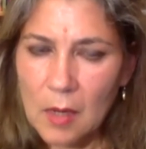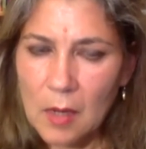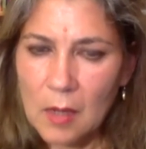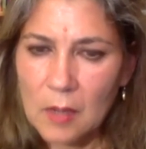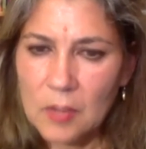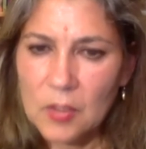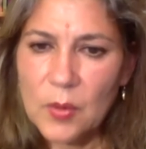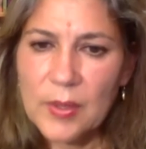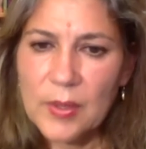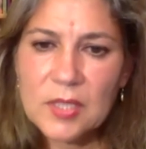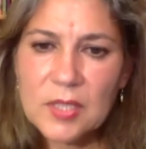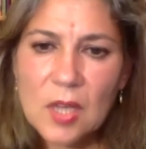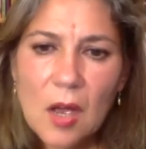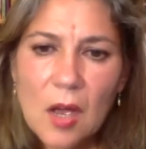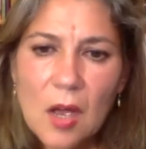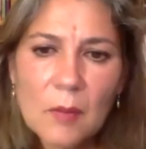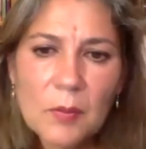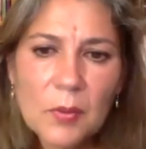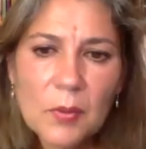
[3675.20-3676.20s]
So, as
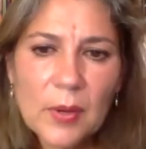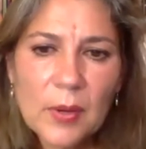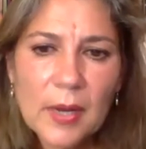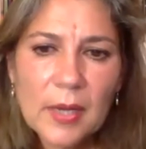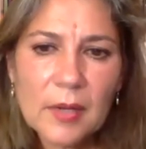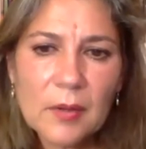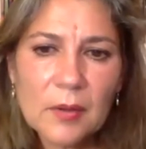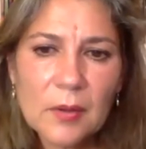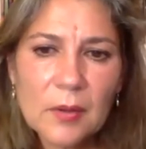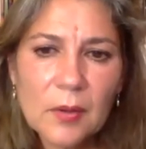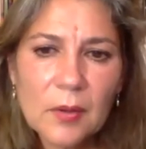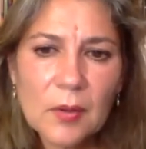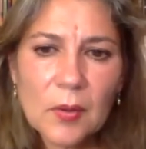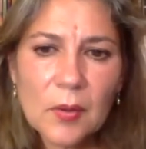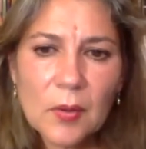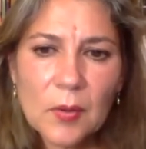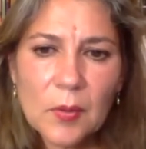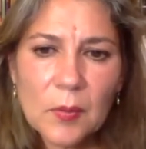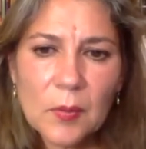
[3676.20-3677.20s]

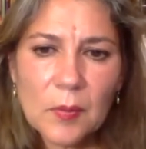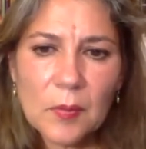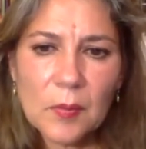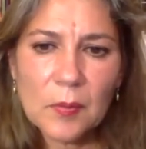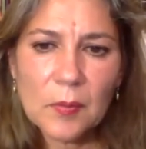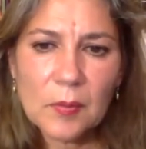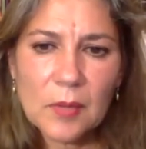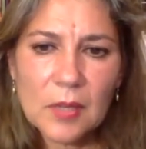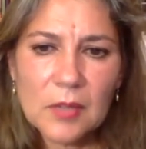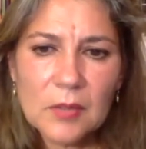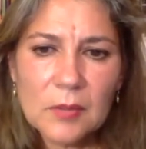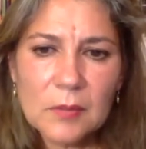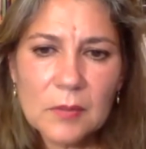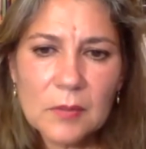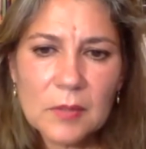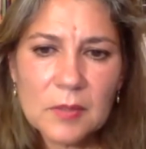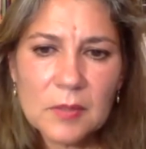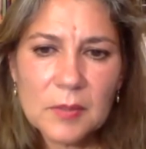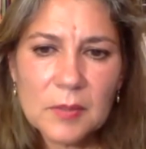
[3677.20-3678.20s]
operator, can you
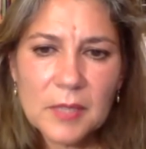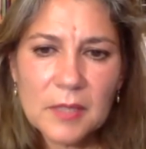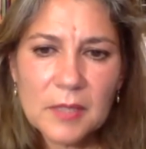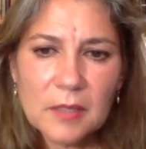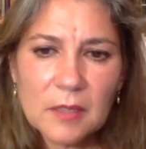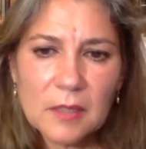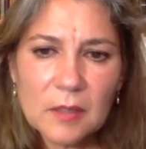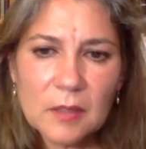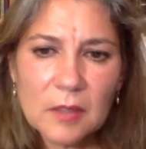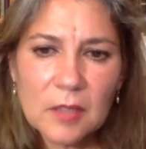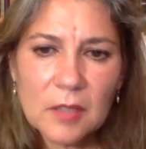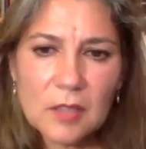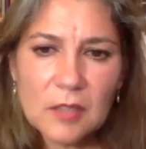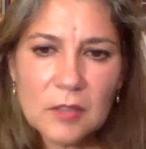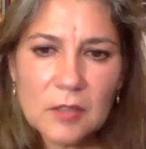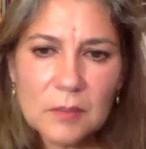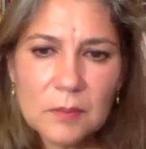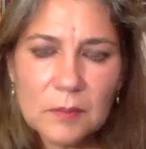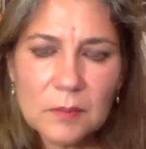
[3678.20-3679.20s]
explain a little? Can
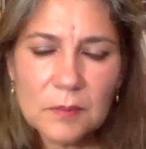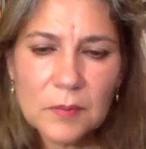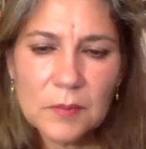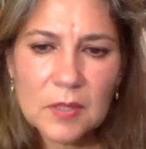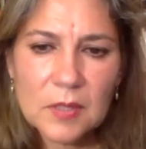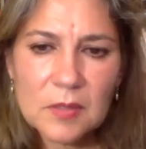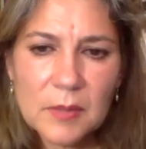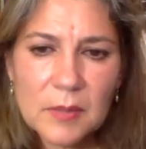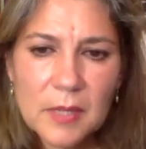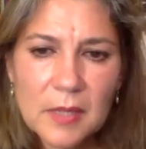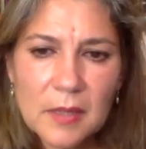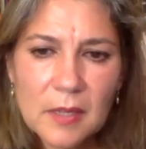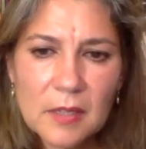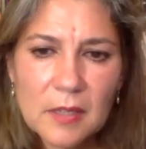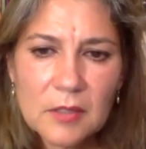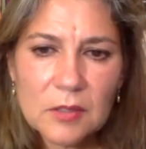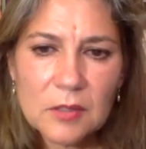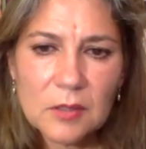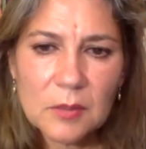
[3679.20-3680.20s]
you explain
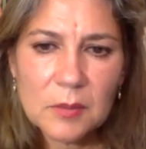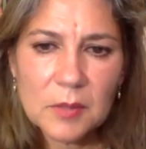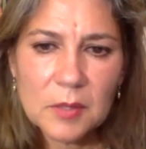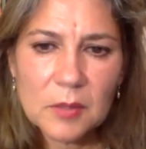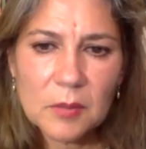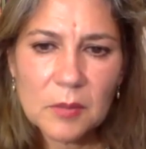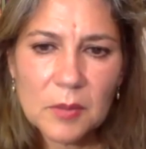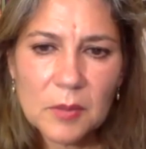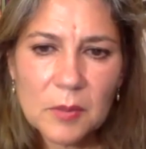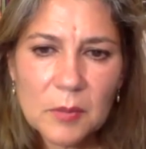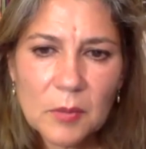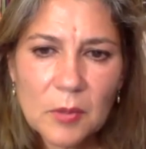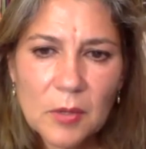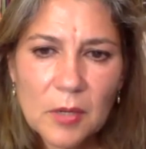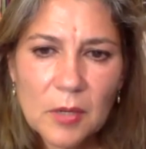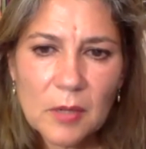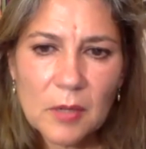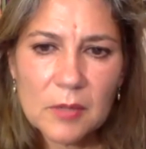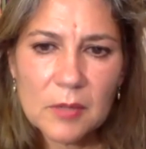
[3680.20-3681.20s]
that term a little bit more?
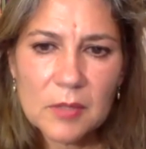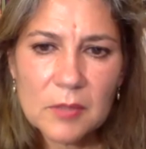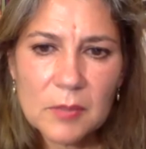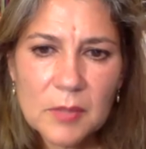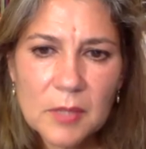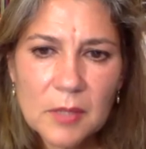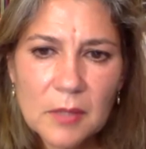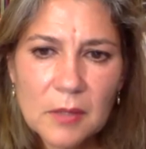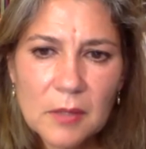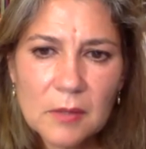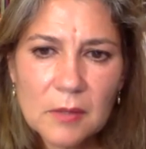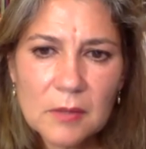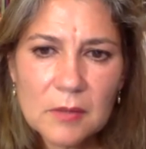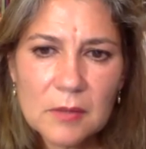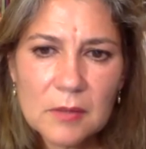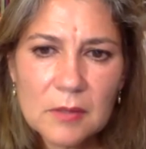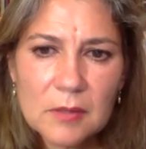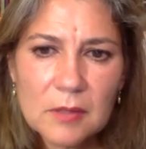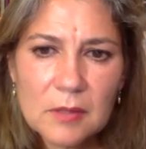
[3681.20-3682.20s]
How it's being
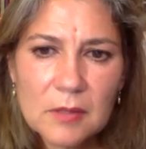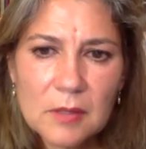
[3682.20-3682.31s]
used